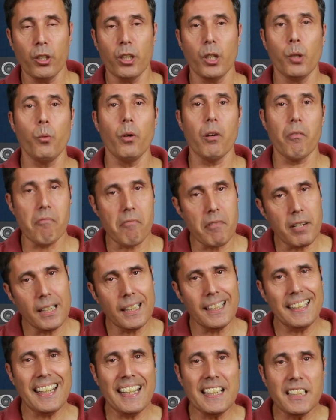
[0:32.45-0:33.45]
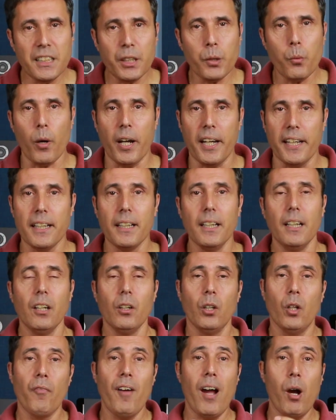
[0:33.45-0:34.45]
you a really easy way
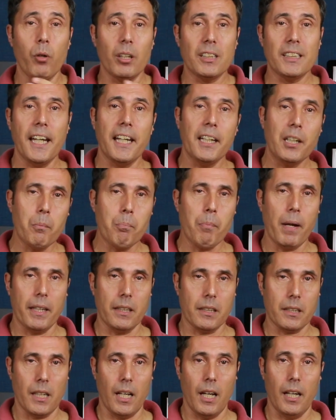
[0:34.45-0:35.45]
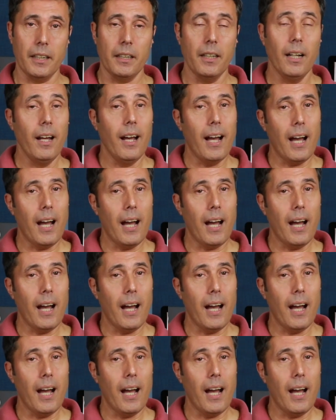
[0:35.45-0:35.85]
of how to take a bass line